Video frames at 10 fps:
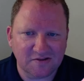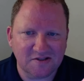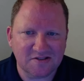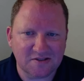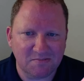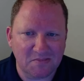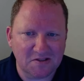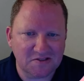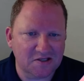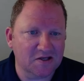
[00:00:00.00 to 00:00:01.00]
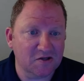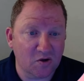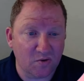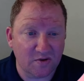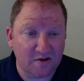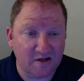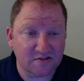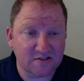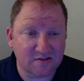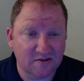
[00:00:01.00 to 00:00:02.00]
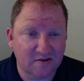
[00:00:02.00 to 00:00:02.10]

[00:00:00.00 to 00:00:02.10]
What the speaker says: the submit and go to the next